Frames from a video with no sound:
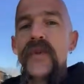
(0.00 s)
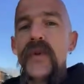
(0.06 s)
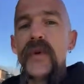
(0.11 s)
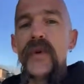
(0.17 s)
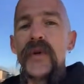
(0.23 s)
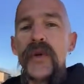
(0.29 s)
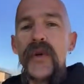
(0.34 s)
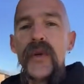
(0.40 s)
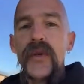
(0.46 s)
To
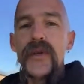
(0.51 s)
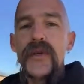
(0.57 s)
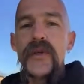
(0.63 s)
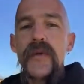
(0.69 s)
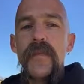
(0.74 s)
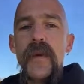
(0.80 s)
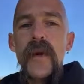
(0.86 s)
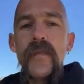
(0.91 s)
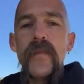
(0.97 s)

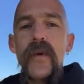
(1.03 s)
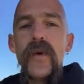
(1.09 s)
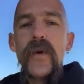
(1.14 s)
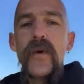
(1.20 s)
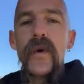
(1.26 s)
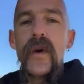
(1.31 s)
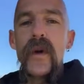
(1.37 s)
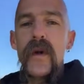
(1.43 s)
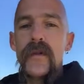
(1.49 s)
encourage the people
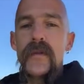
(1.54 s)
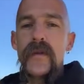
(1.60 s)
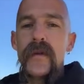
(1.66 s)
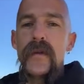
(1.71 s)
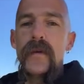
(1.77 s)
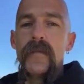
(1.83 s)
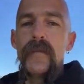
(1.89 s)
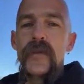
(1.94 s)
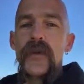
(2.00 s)
who are out
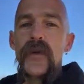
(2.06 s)
there,